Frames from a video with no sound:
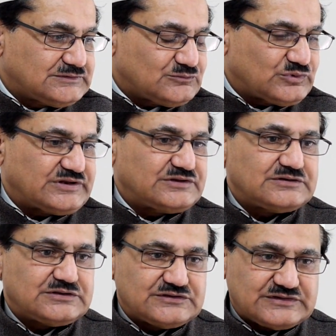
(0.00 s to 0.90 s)

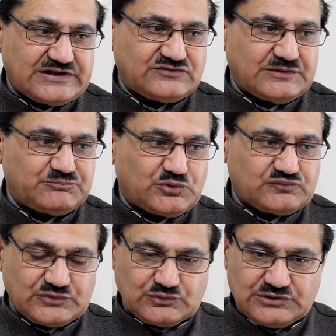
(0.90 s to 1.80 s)
When in that chapter
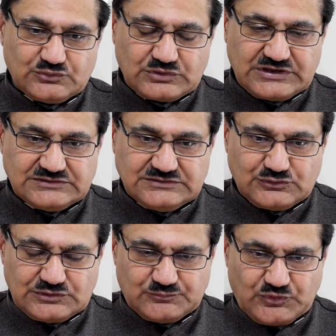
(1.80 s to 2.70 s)
of the Holy Quran, the
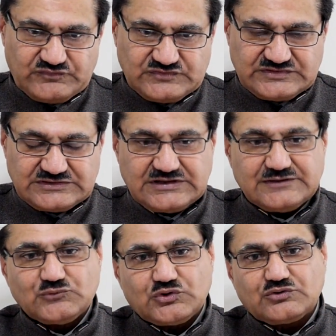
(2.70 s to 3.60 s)
Holy Prophet said,
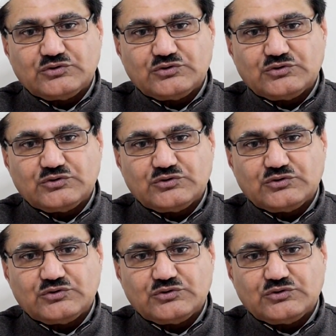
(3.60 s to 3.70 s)
I'm not